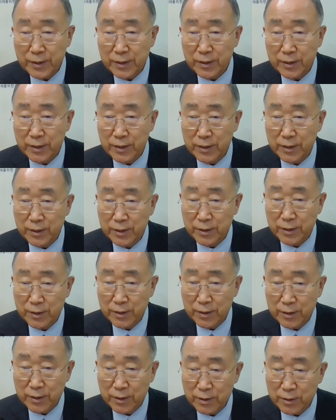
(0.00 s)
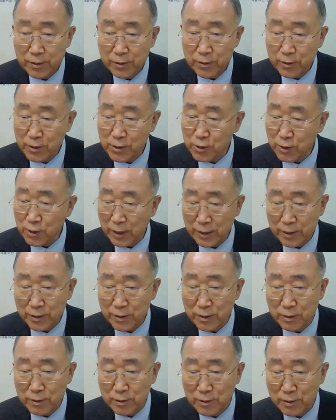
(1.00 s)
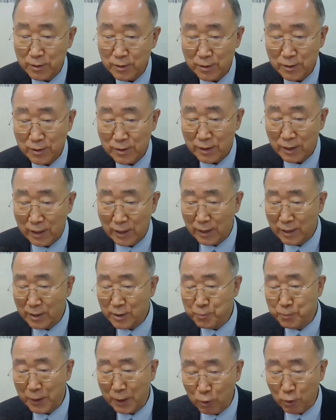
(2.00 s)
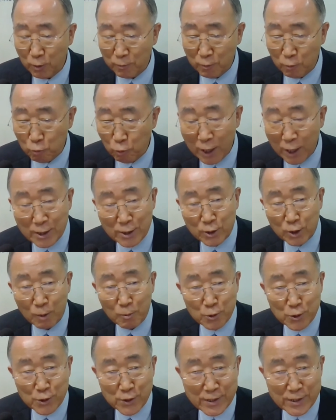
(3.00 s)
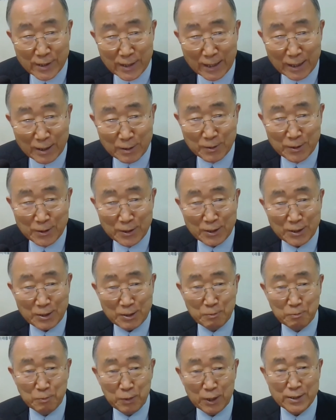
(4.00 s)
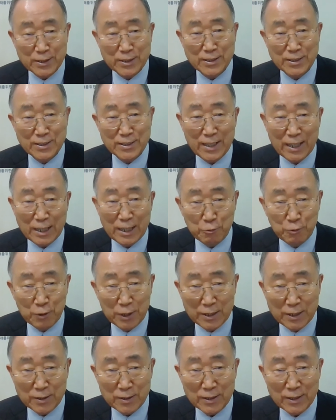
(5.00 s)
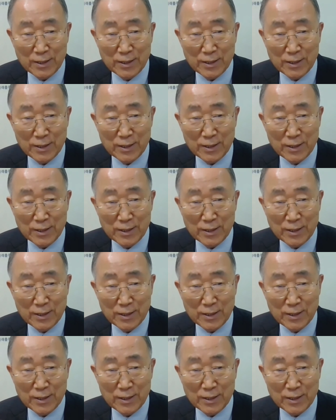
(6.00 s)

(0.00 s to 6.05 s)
There is another aspect of YWCA, but in any way,